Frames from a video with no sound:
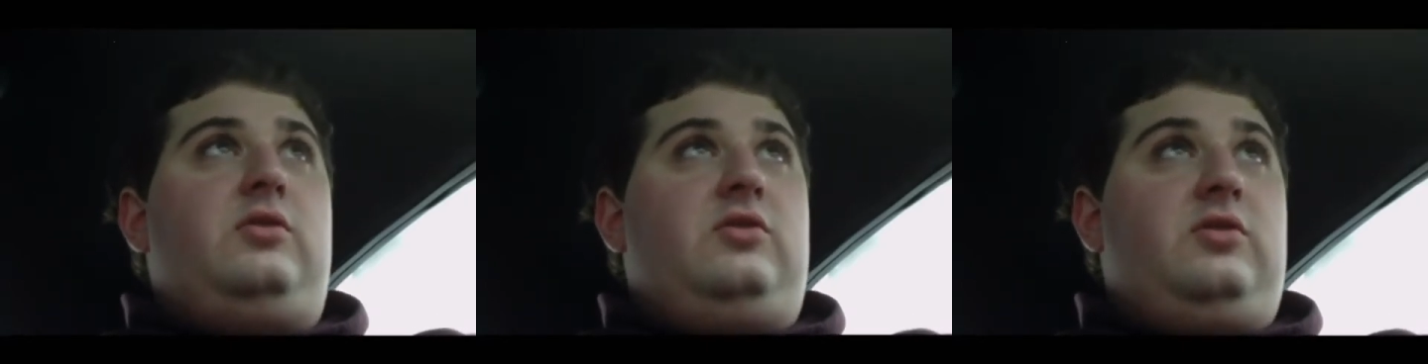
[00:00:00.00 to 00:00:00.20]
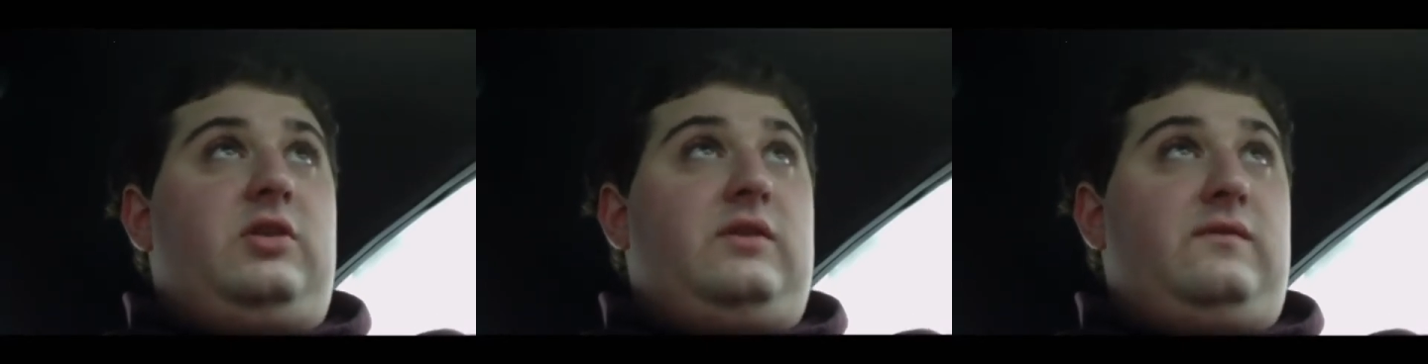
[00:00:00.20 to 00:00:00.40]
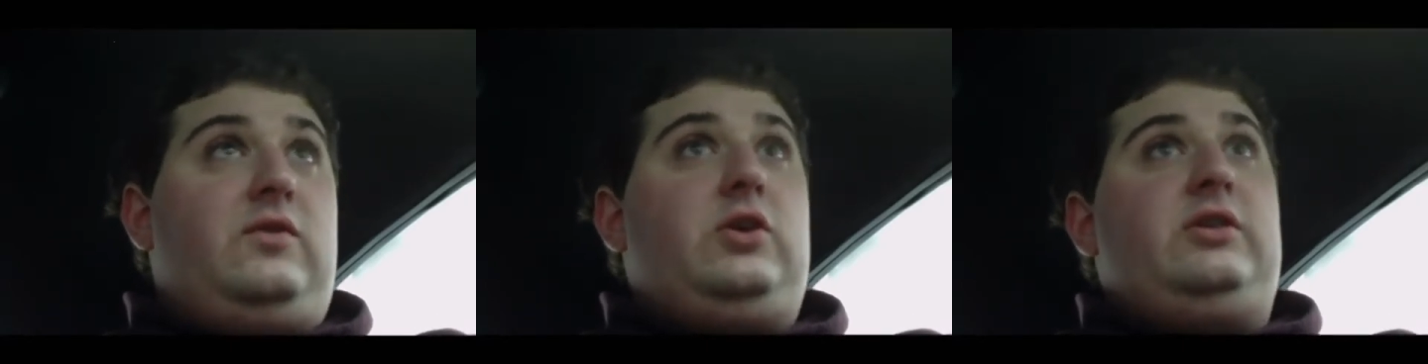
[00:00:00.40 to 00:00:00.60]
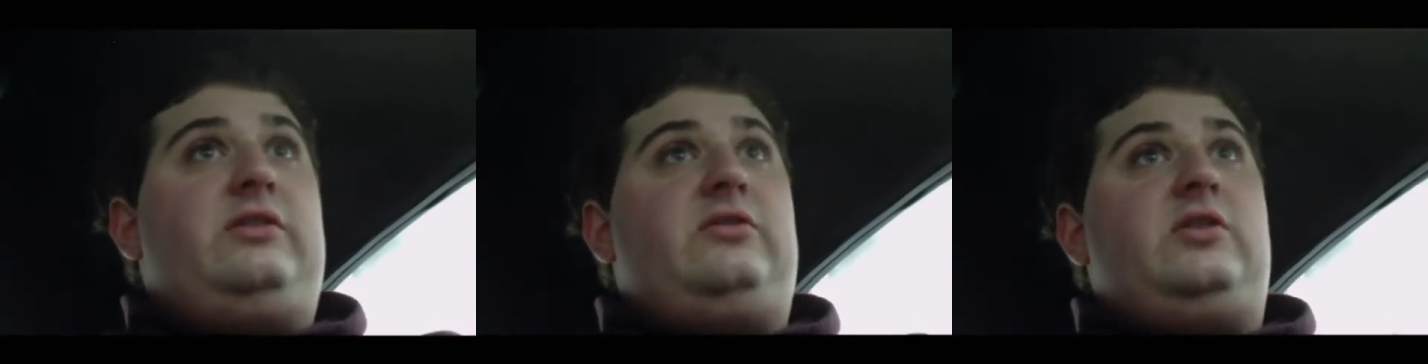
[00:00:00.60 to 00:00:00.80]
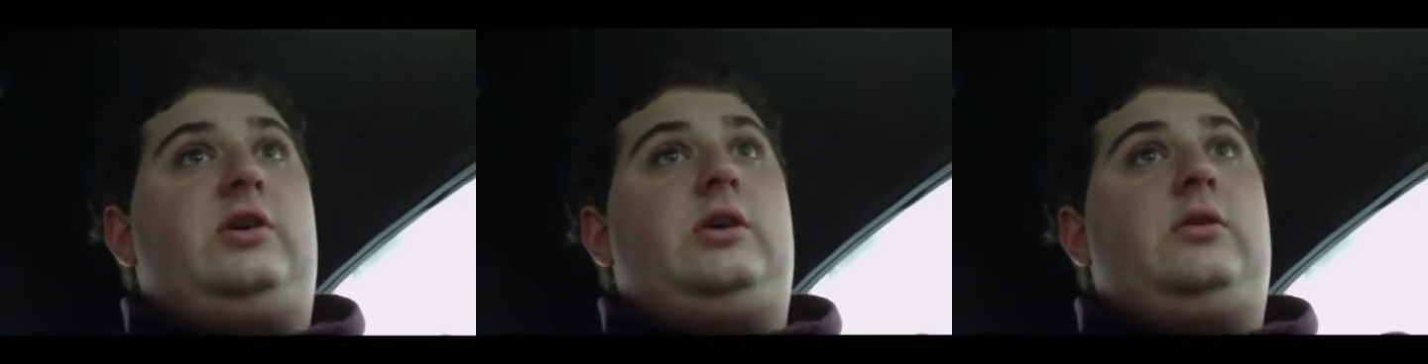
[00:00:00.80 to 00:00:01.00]
convert
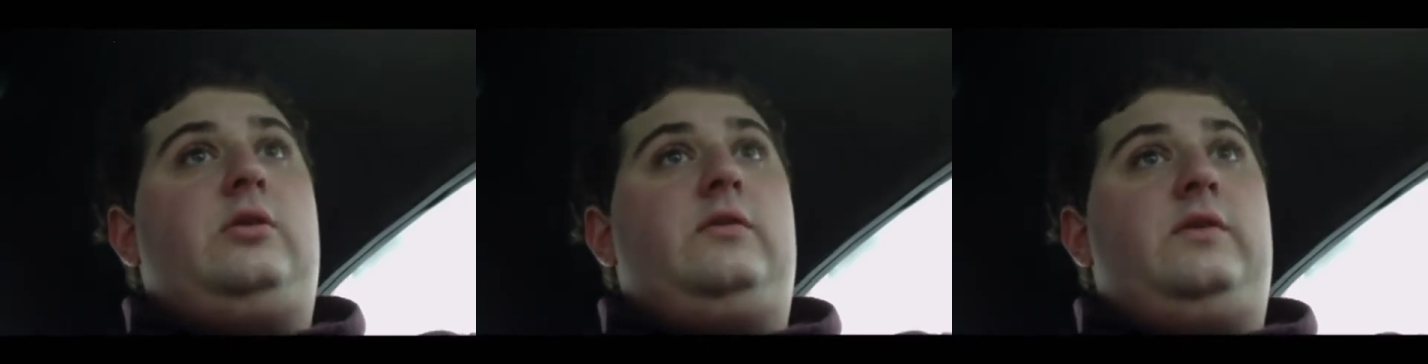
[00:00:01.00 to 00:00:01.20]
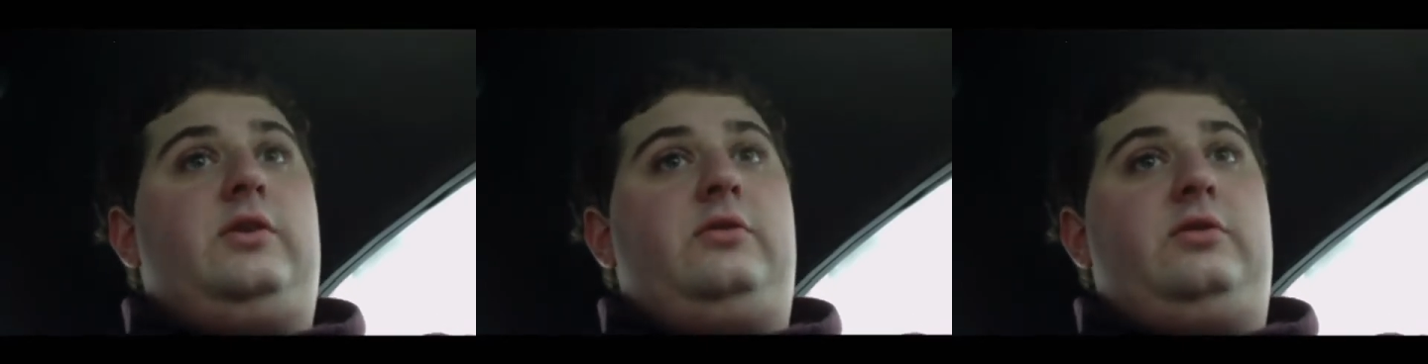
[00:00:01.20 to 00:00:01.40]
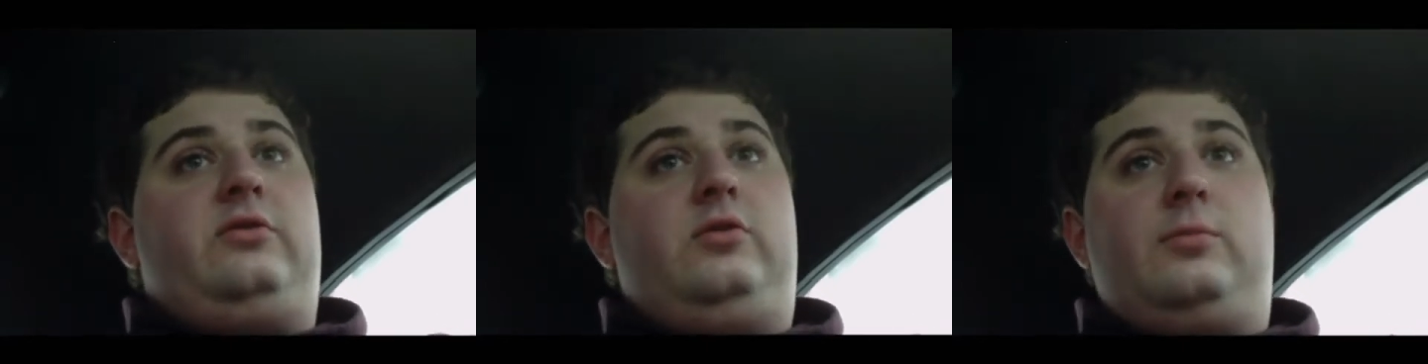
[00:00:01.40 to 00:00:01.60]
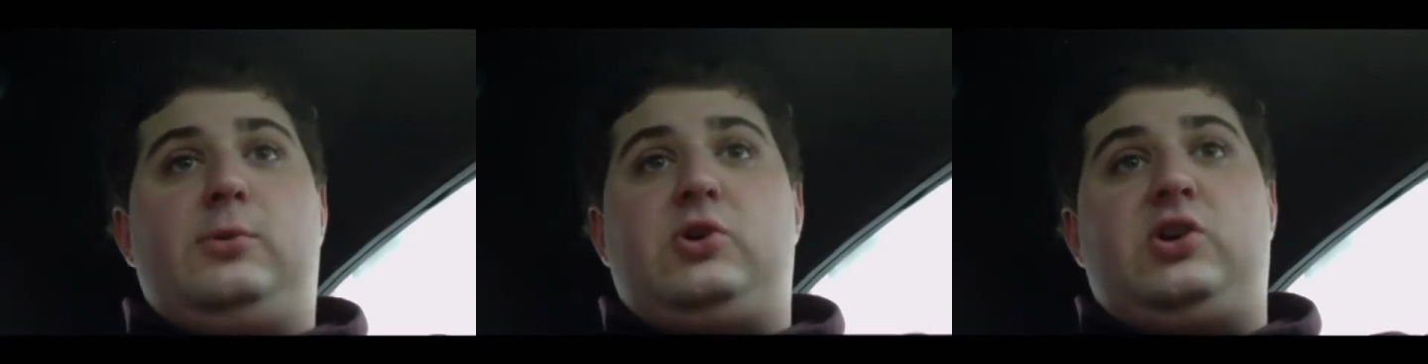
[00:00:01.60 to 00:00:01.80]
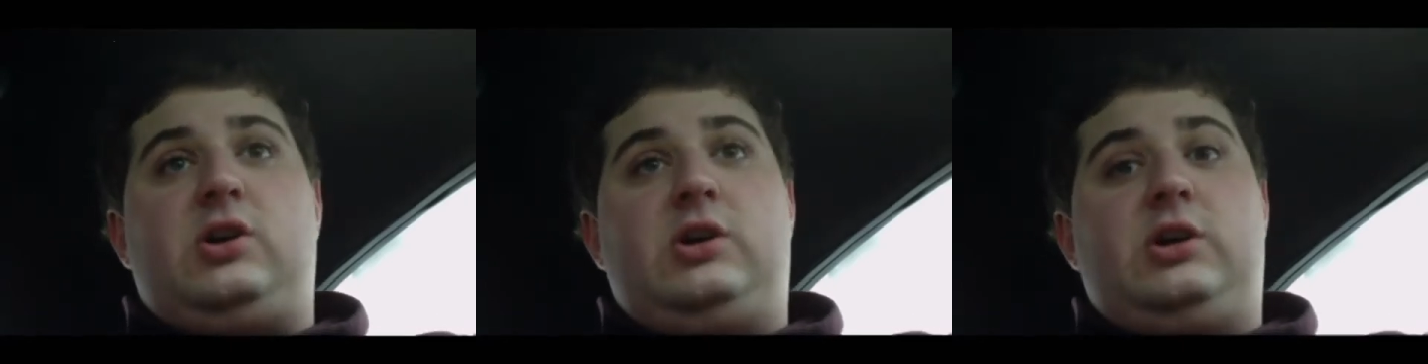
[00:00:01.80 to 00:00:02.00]
this car over to a
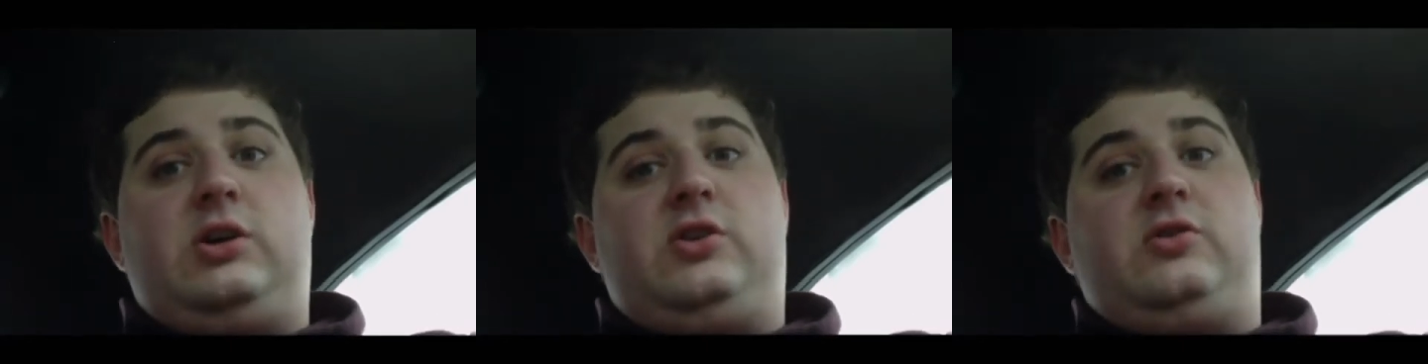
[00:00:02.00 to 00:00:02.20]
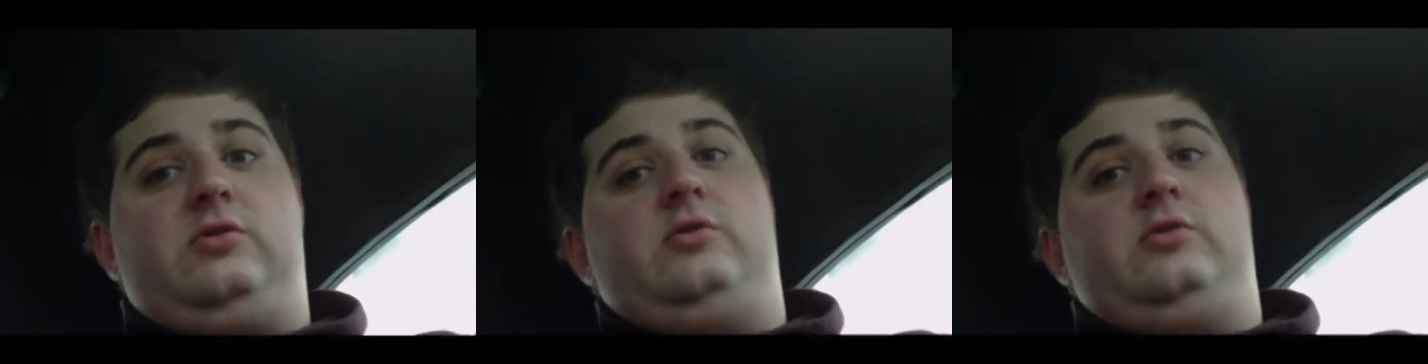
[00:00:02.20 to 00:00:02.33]
supercharged